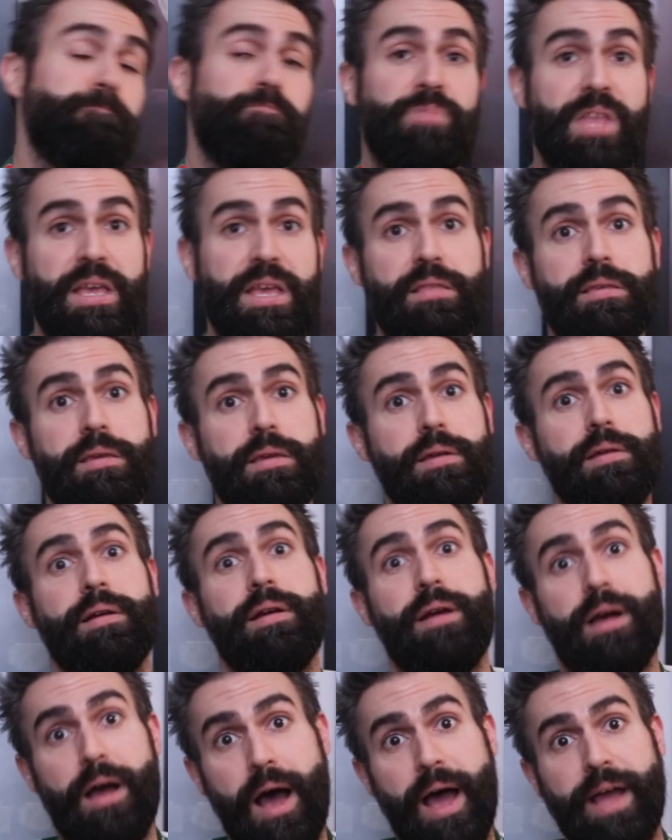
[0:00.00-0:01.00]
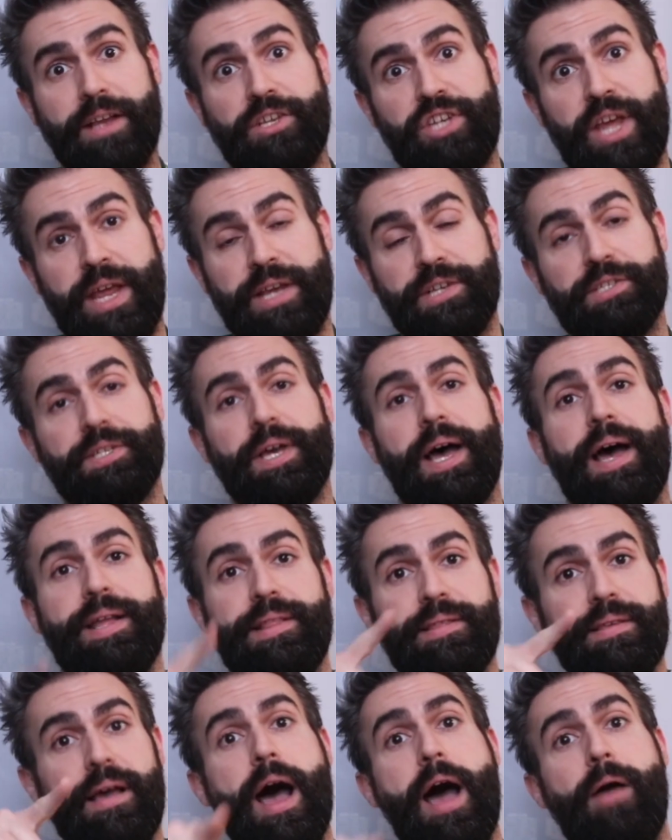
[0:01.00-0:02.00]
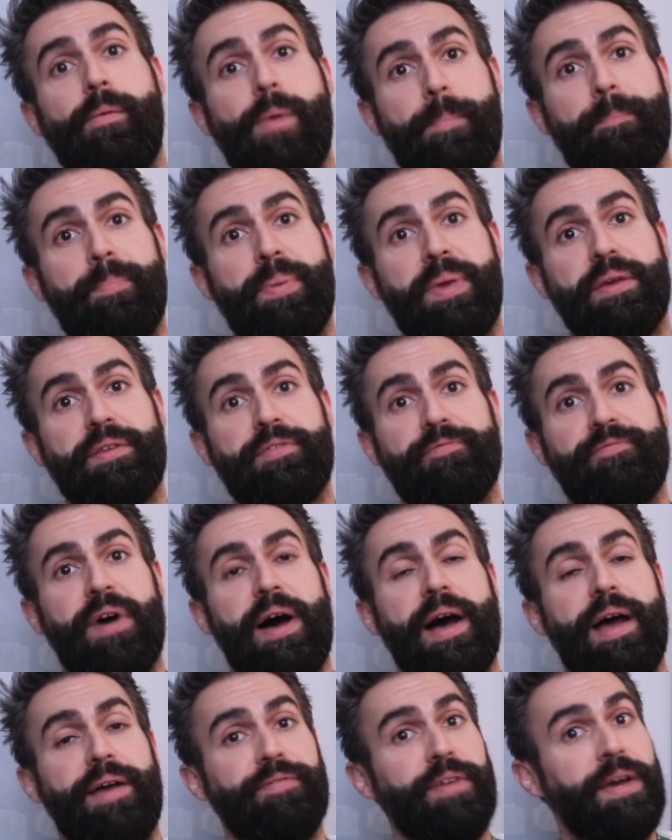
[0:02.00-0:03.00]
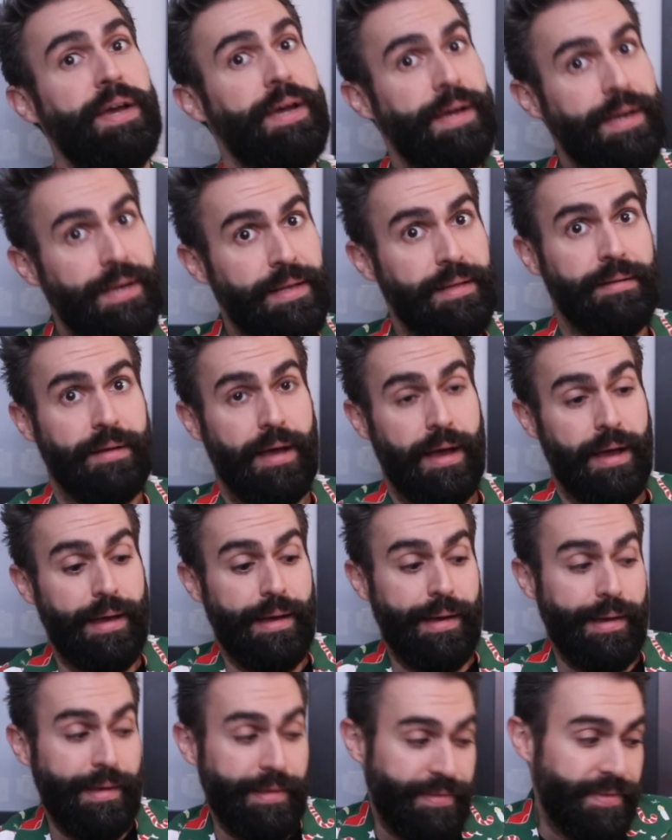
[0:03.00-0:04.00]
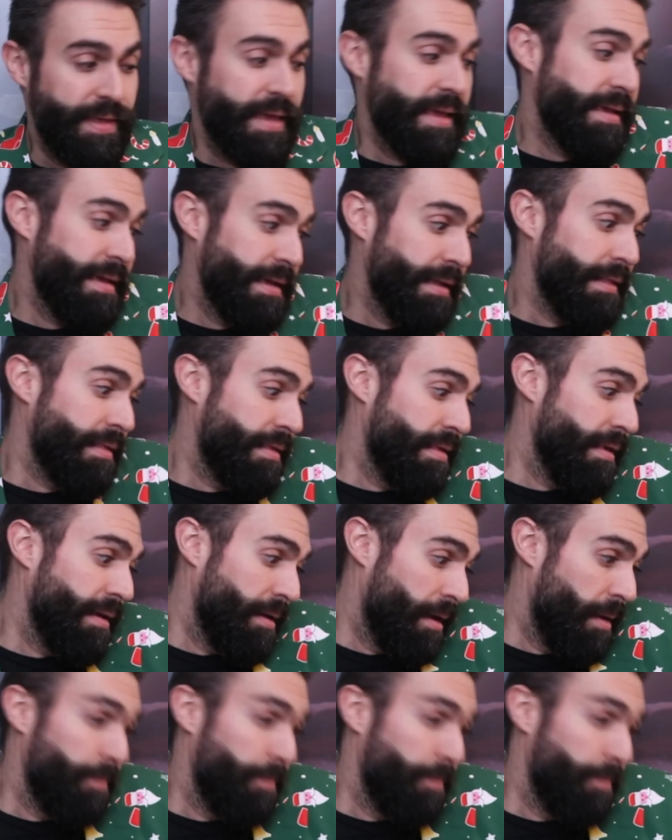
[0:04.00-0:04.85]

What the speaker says: this year, I changed sides. I went PS5. I think it's a